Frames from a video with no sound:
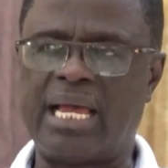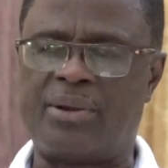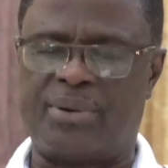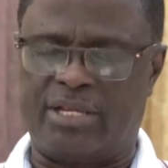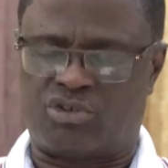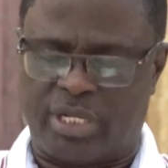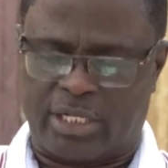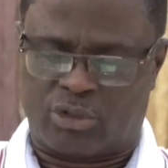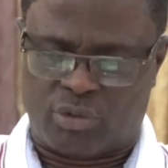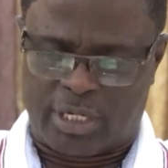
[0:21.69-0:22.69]
A rain so
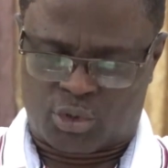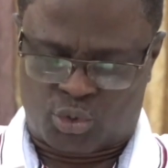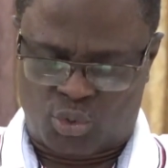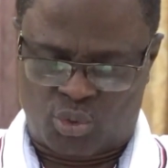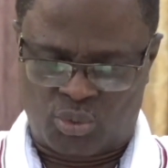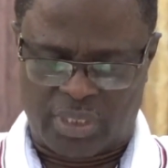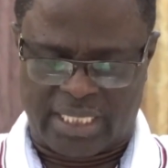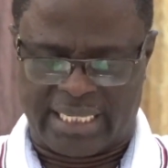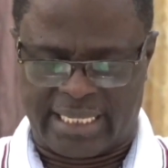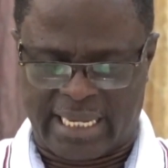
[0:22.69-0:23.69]
yet was so,
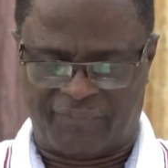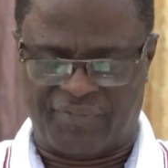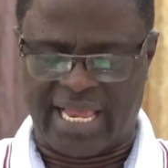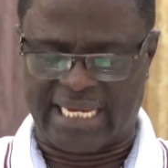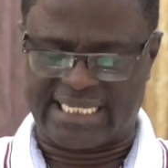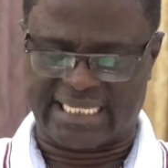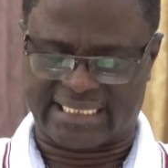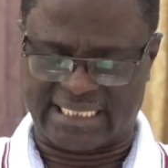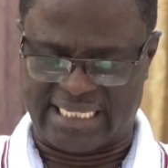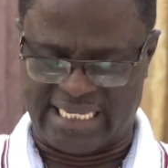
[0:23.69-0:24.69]
and a fear shall say,